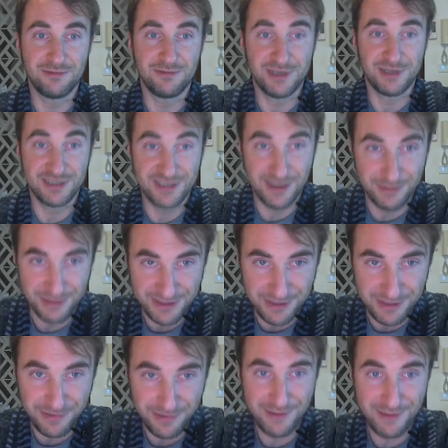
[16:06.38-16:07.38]
we established
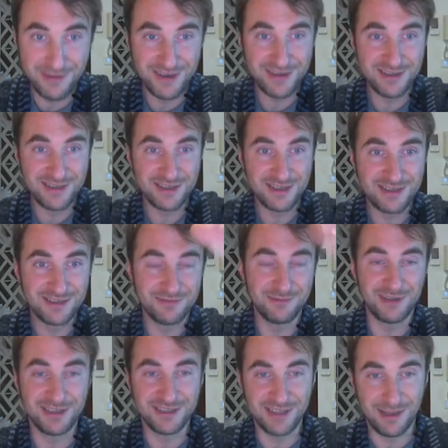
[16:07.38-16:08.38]
the premise,
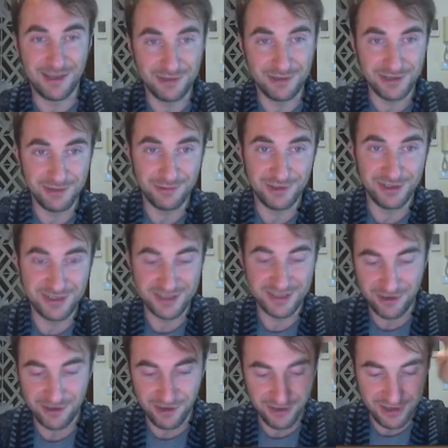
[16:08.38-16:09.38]
we established where it
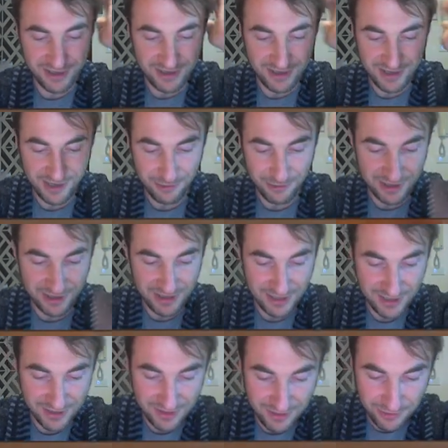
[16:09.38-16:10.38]
started and how it
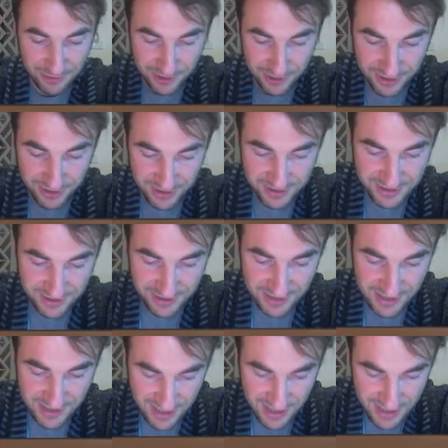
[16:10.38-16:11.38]
led to where it is
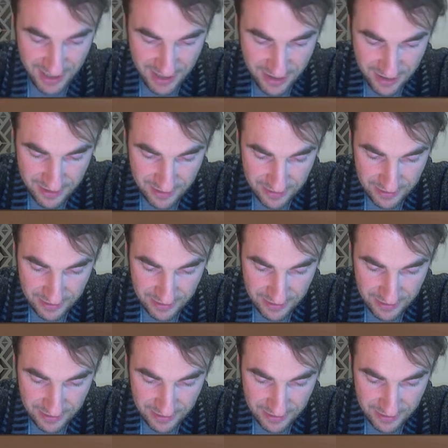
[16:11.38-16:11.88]
today,